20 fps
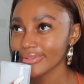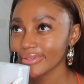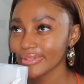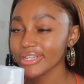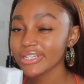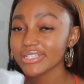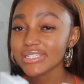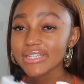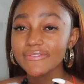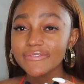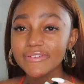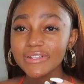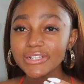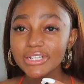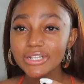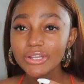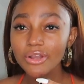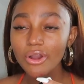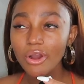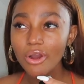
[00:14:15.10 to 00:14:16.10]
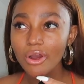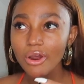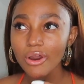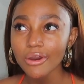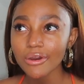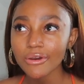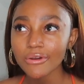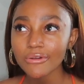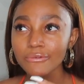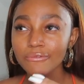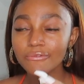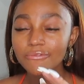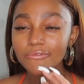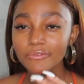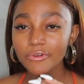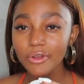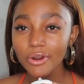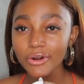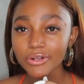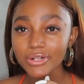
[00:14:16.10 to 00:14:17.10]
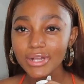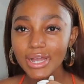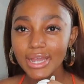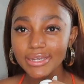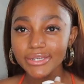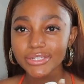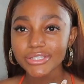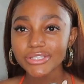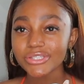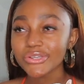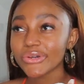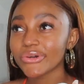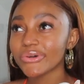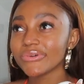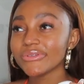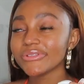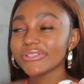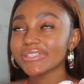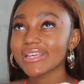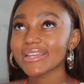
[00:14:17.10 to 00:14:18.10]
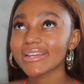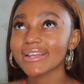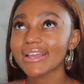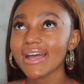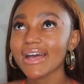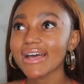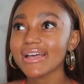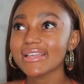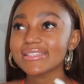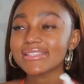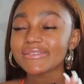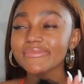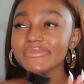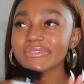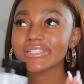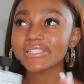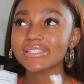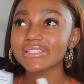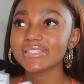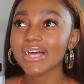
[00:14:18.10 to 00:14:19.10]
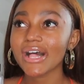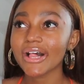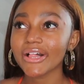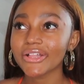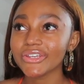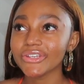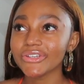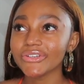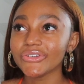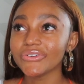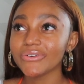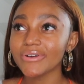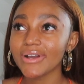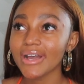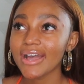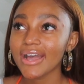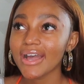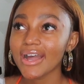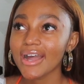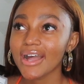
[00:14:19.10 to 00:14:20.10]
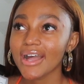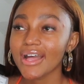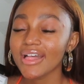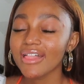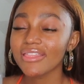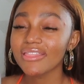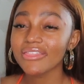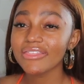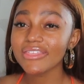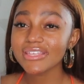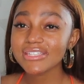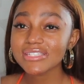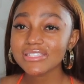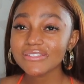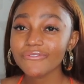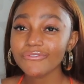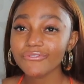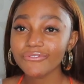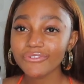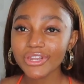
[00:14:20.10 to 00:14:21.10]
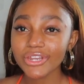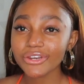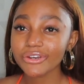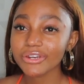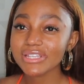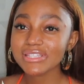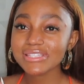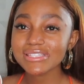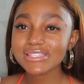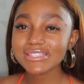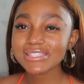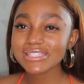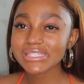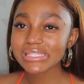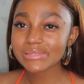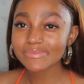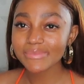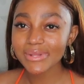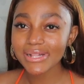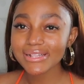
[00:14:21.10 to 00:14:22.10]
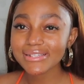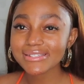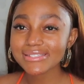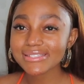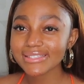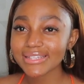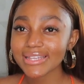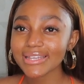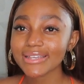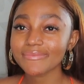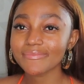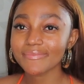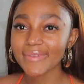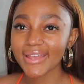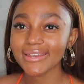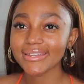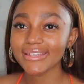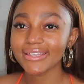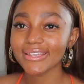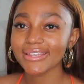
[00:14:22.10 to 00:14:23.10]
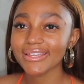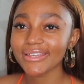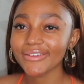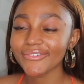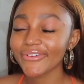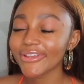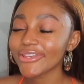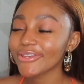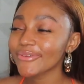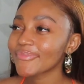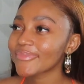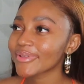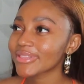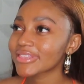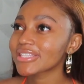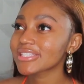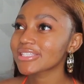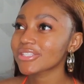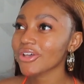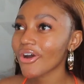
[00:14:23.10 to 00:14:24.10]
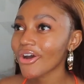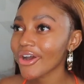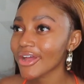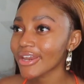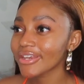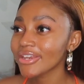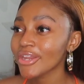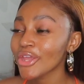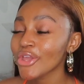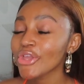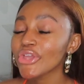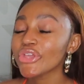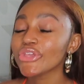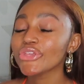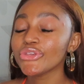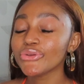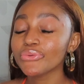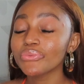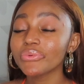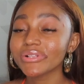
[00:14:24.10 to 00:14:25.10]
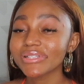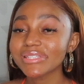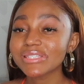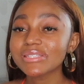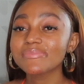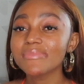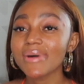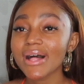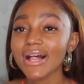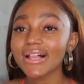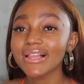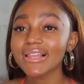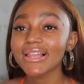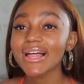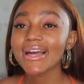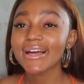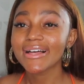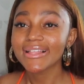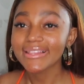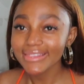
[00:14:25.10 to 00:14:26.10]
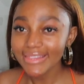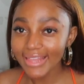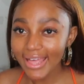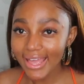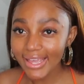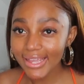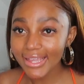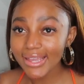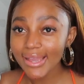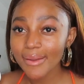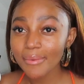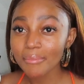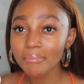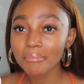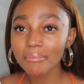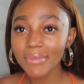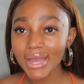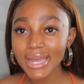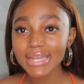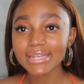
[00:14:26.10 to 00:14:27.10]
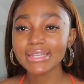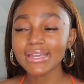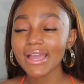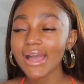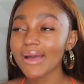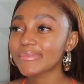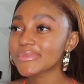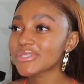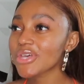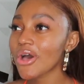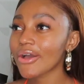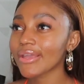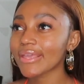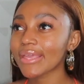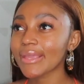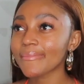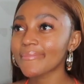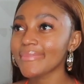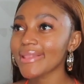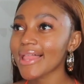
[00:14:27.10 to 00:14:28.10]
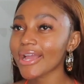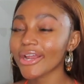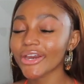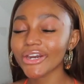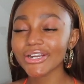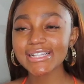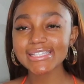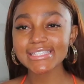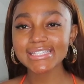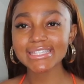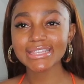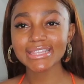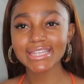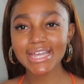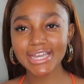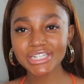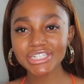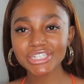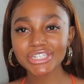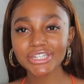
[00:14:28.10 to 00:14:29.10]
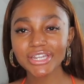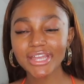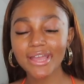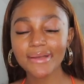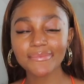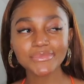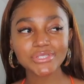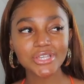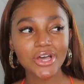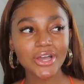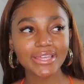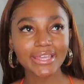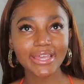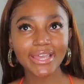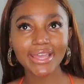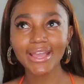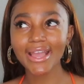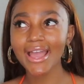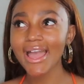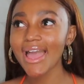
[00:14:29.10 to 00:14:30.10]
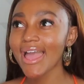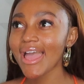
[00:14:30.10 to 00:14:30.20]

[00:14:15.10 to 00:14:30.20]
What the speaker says: there definitely are floral undertones. And guys, let me just tell you, this fragrance smells like money. When you put this on, you will smell like money. I'm talking black girls in luxury, I'm talking